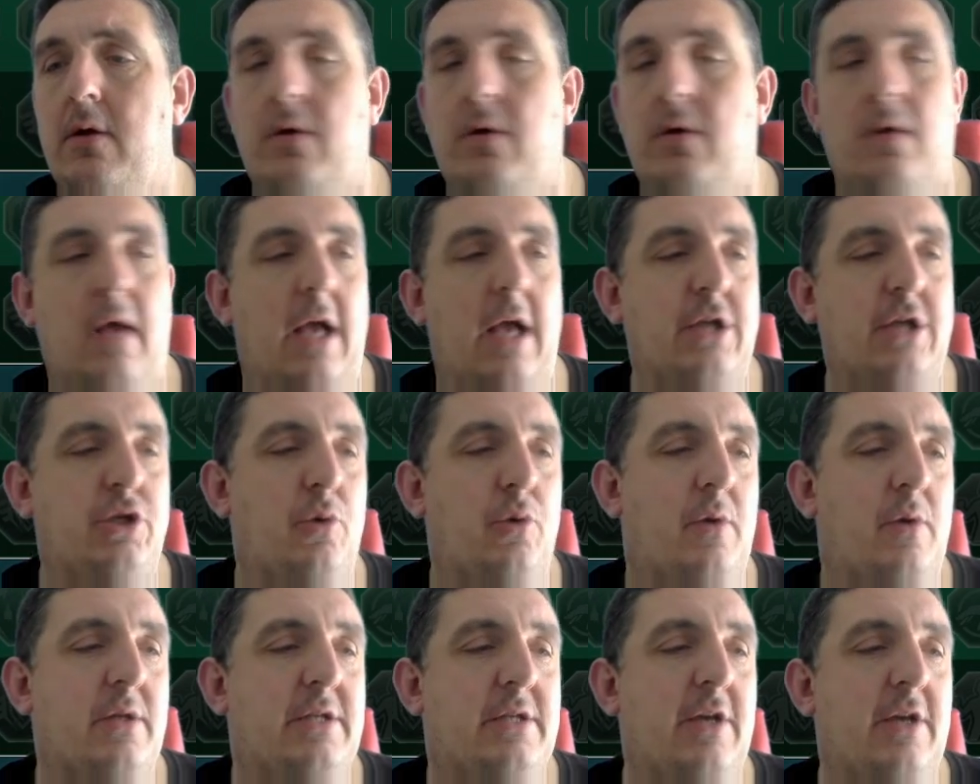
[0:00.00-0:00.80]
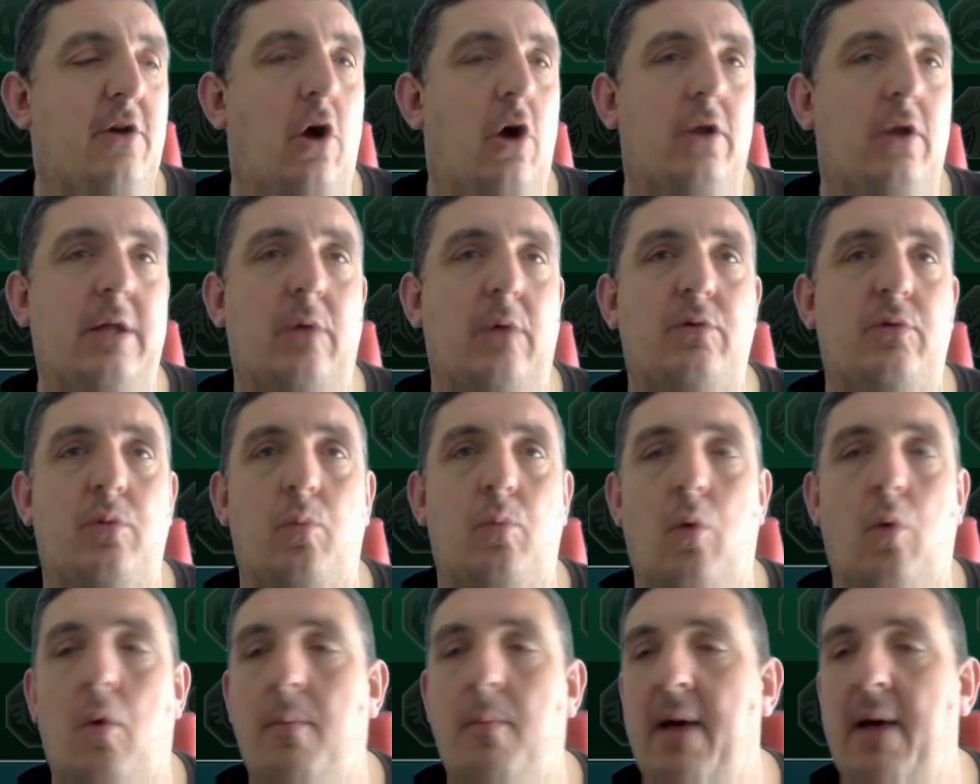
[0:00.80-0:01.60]
As you can see, gone down to
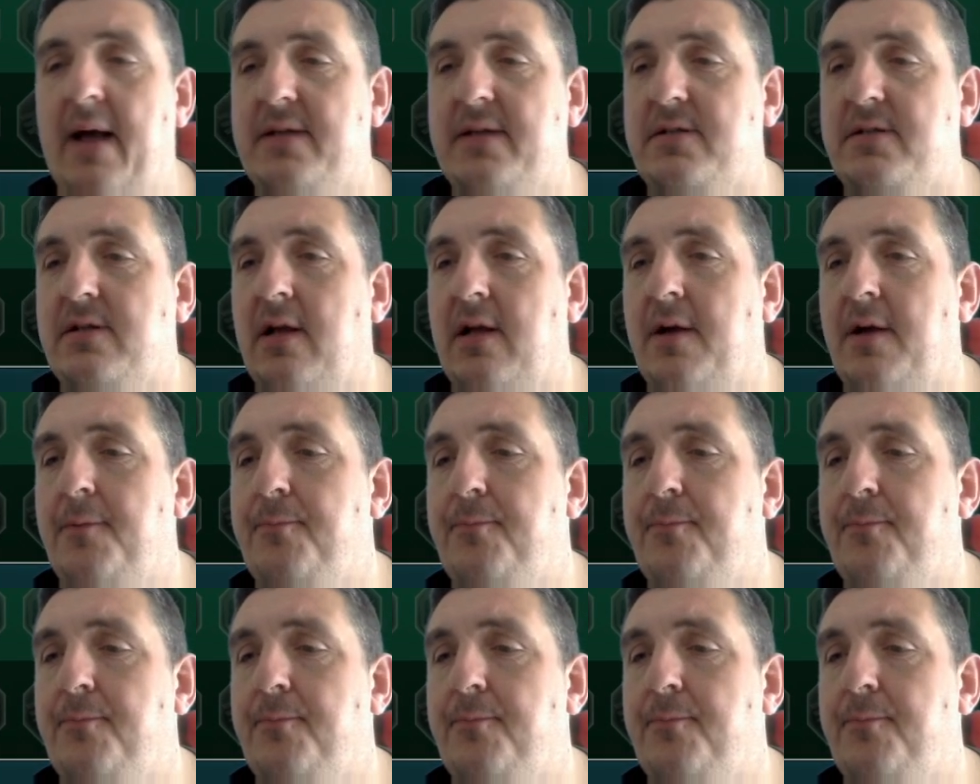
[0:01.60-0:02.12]
War Master.